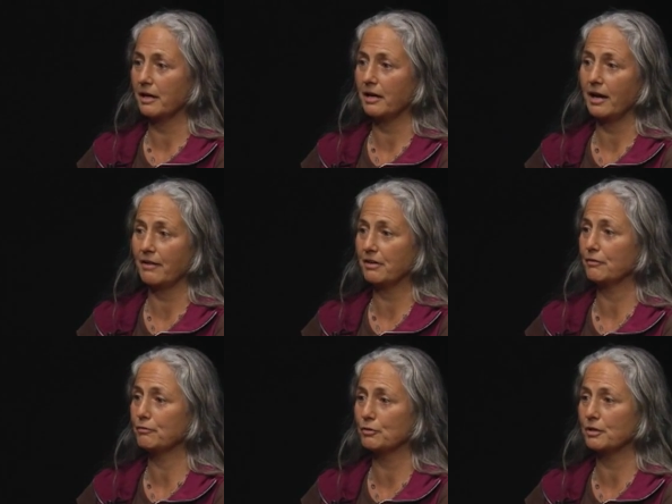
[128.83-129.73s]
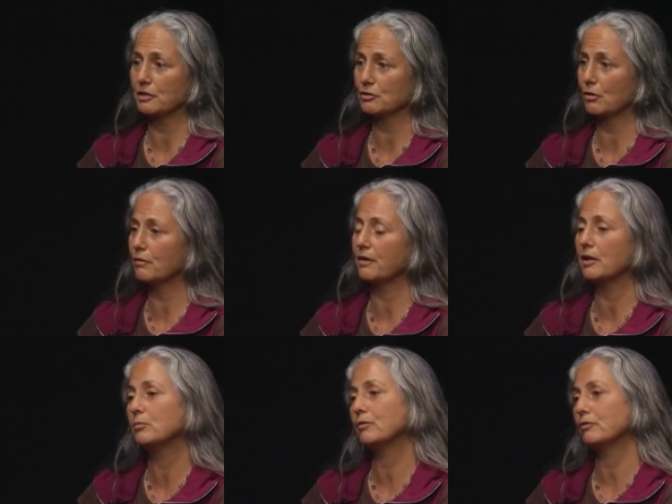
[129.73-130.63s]
having food that's so
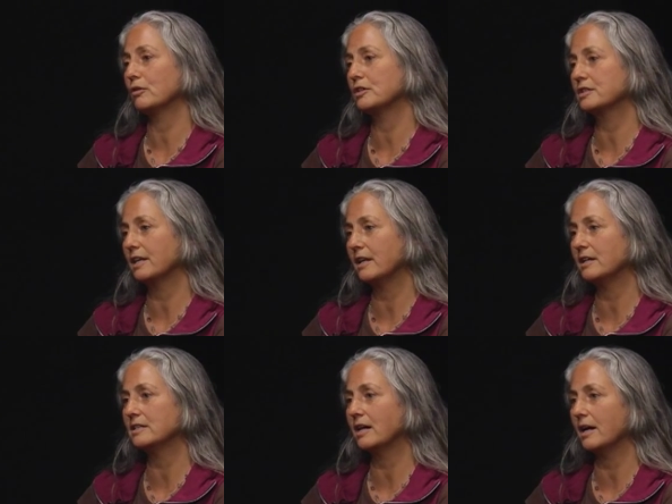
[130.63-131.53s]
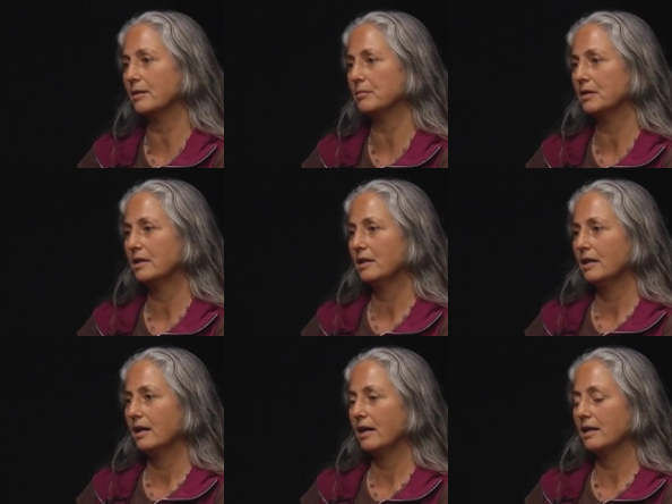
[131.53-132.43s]
available for us at any time.
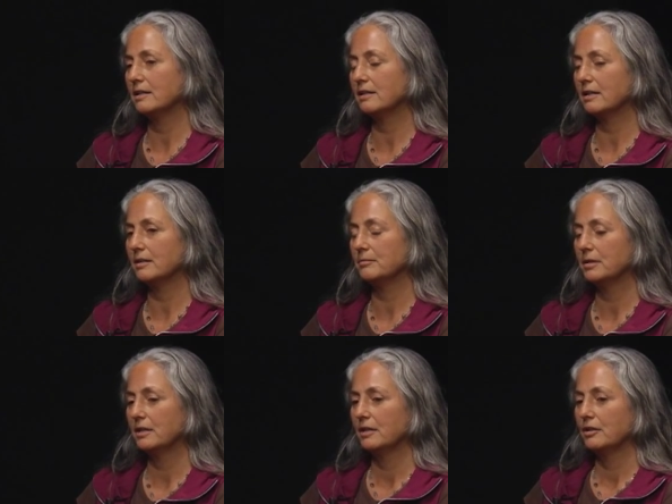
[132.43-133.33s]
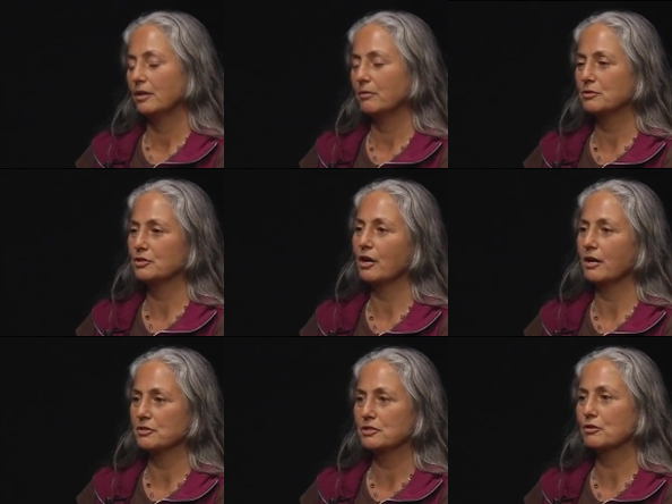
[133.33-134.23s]
And I was young.
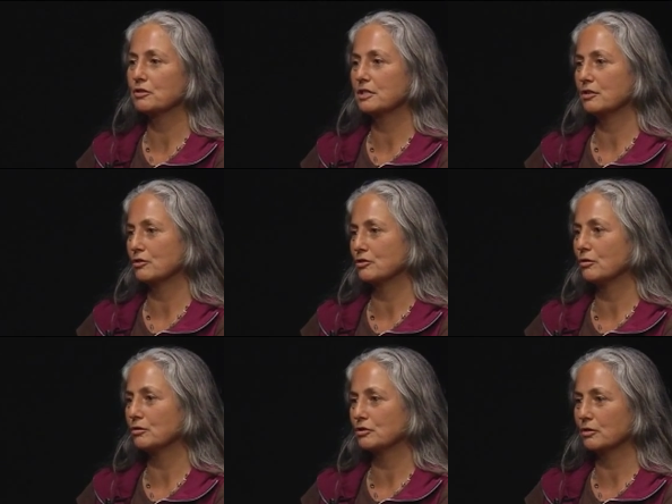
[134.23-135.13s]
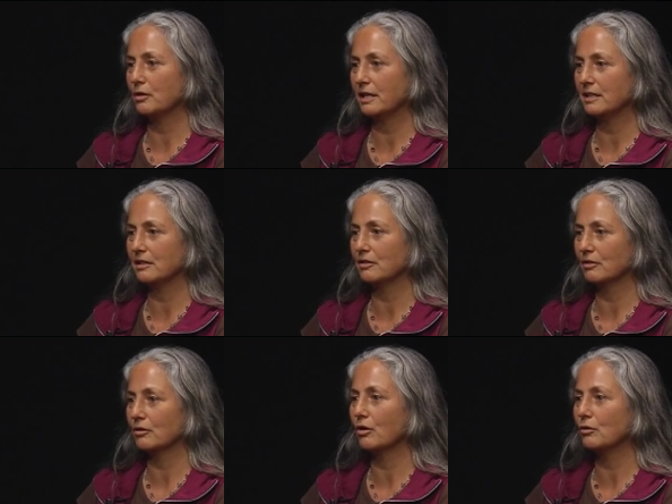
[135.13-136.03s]
I was 13 years old, so I
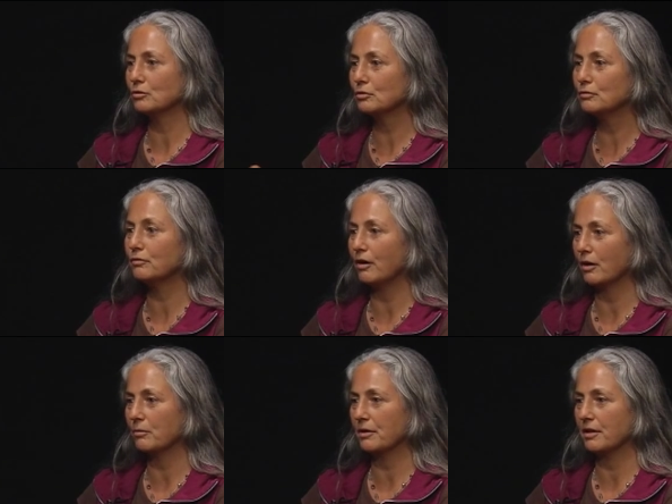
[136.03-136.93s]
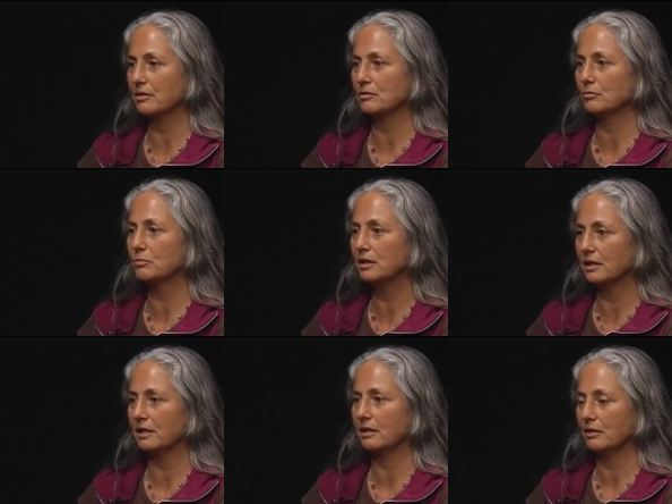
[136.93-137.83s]
didn't go too far with it to
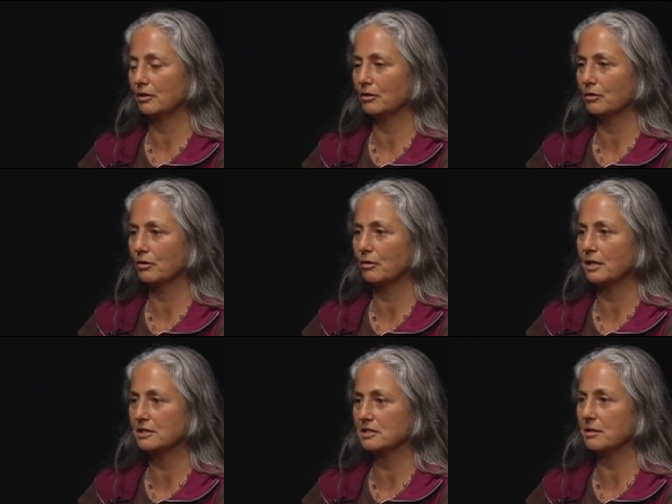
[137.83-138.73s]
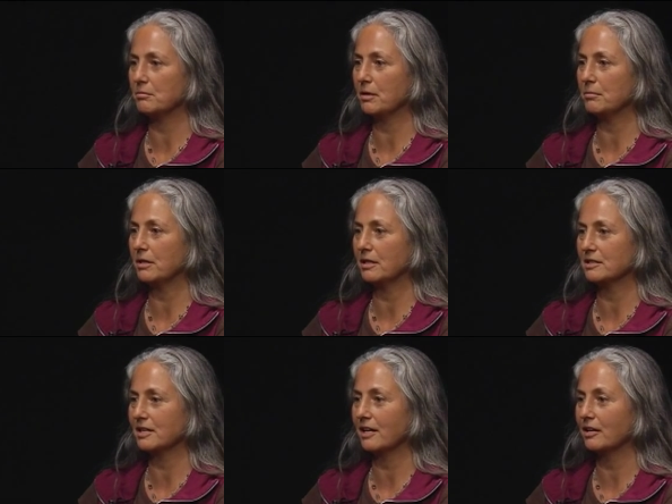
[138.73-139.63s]
really, you know, go as deep maybe
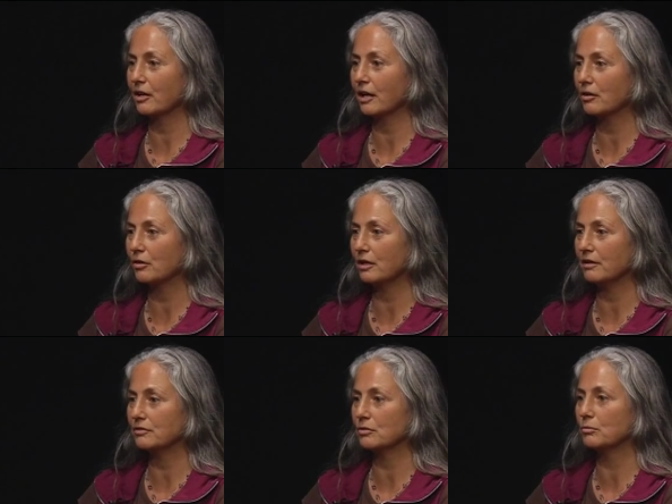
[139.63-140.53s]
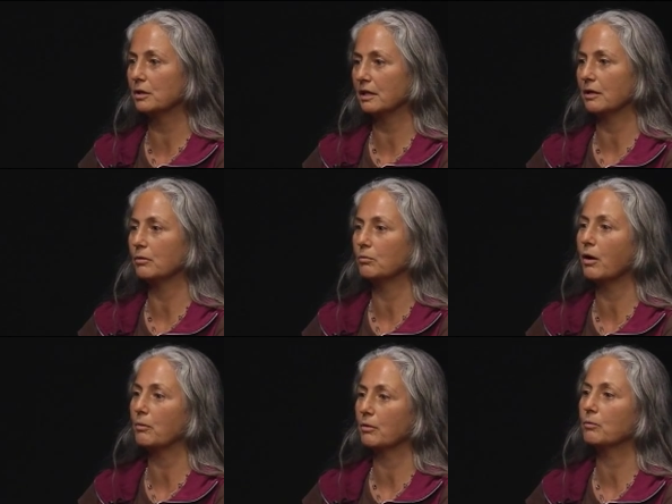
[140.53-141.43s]
as I could have to really
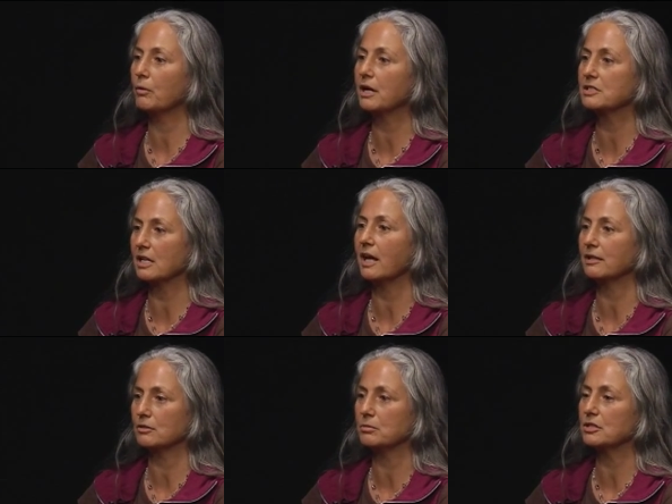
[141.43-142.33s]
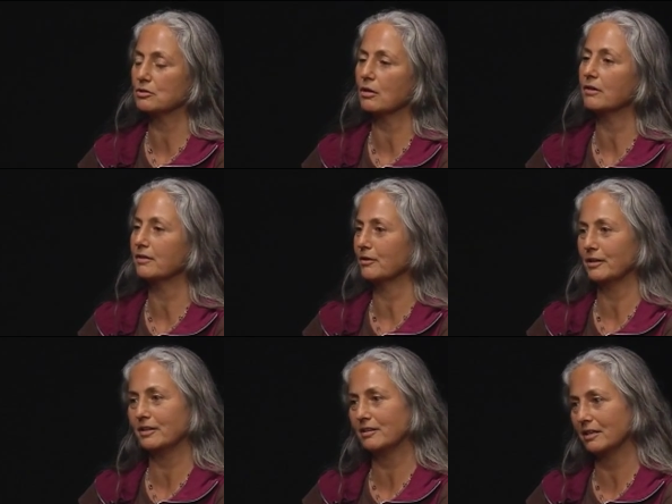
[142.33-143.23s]
what is it like to be starving or
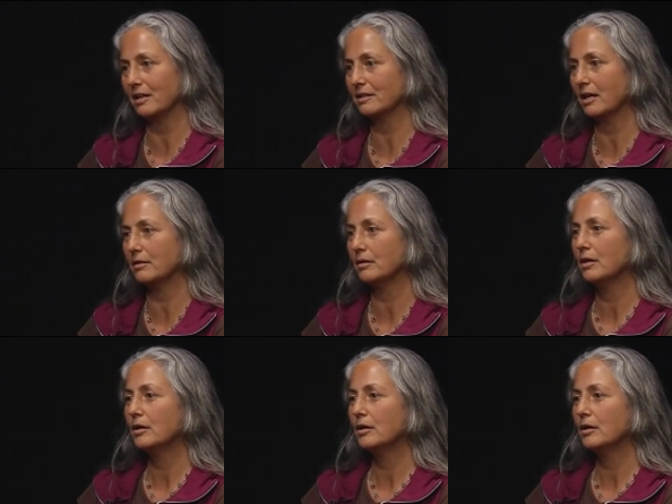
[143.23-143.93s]
anything like that.